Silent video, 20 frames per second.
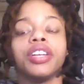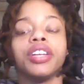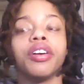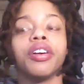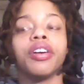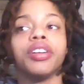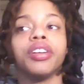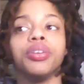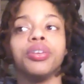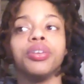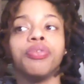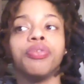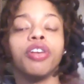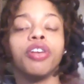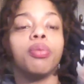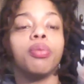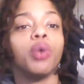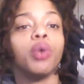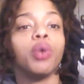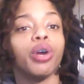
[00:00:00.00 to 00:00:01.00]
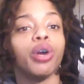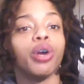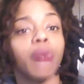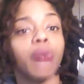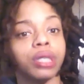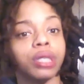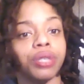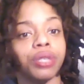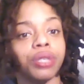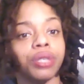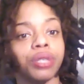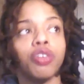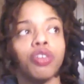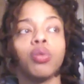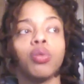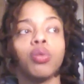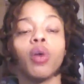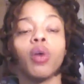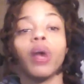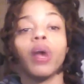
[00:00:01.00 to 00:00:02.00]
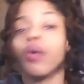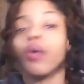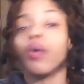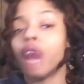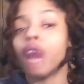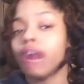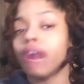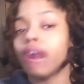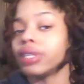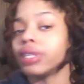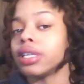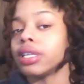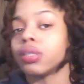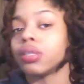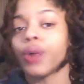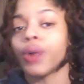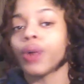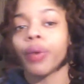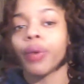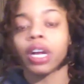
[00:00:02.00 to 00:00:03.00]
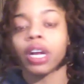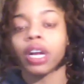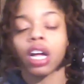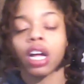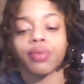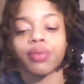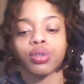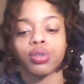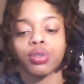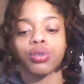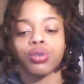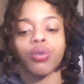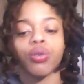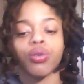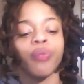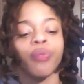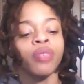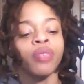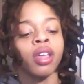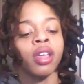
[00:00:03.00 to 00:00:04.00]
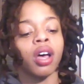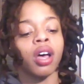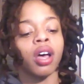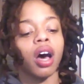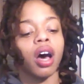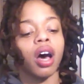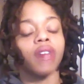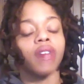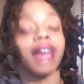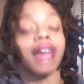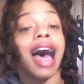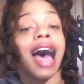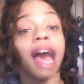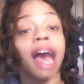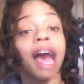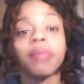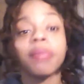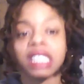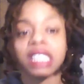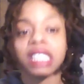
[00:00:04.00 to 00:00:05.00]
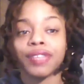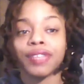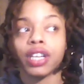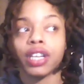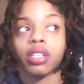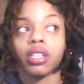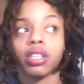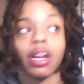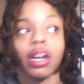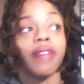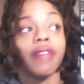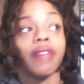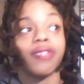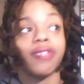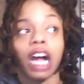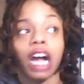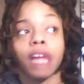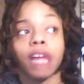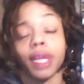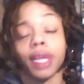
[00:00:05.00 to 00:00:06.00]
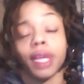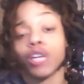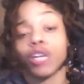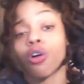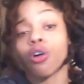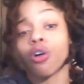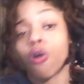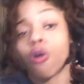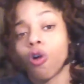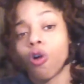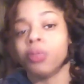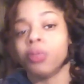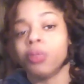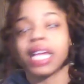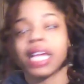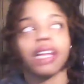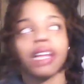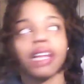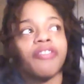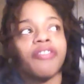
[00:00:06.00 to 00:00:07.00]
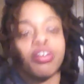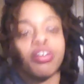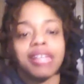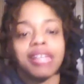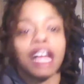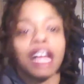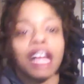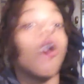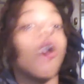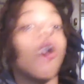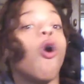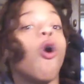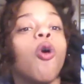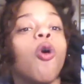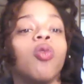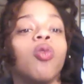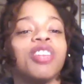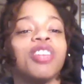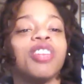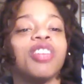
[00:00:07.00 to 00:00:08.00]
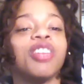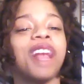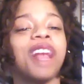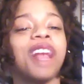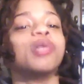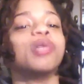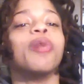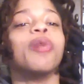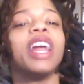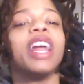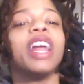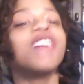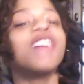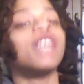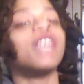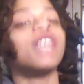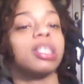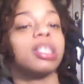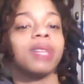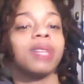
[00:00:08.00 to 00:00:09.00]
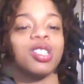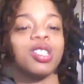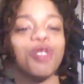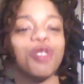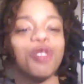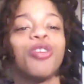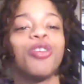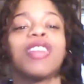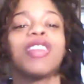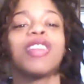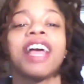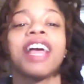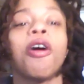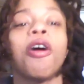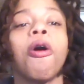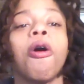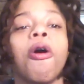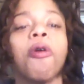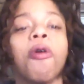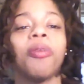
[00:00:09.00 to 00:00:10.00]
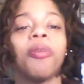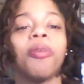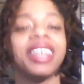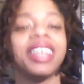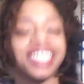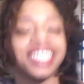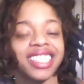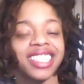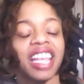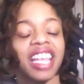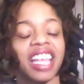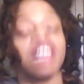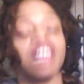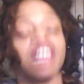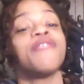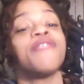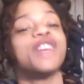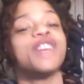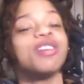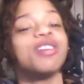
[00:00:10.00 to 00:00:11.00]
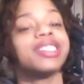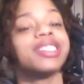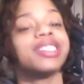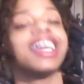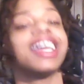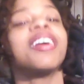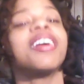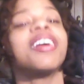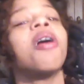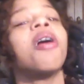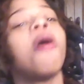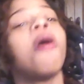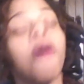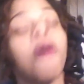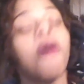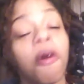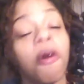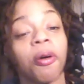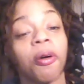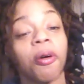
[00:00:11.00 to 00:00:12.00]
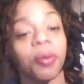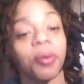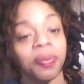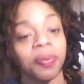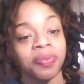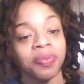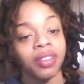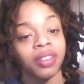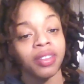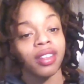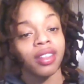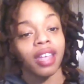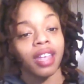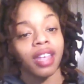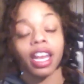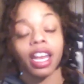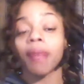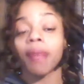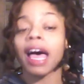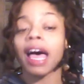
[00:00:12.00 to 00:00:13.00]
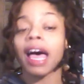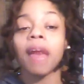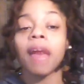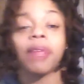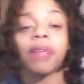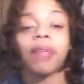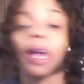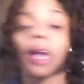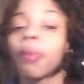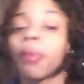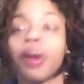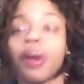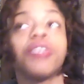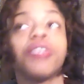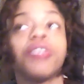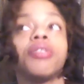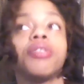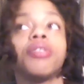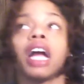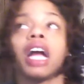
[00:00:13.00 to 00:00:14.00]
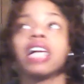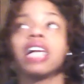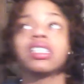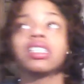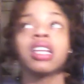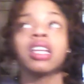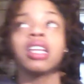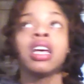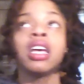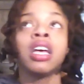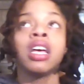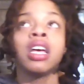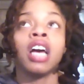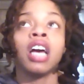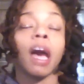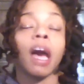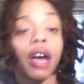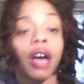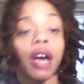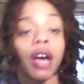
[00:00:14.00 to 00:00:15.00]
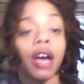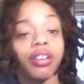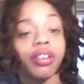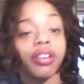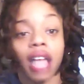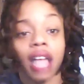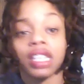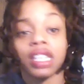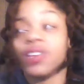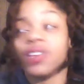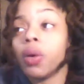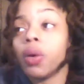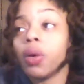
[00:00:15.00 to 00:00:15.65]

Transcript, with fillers: you're, you feel more grounded, you feel more well grounded as well when it comes to uh, the atmosphere, your environment, your home. Like it feels like home. Like you guys were waiting for something to feel like home, and it's like it feels like home. And I'm happy. I'm proud of you guys. I'm proud of you guys, and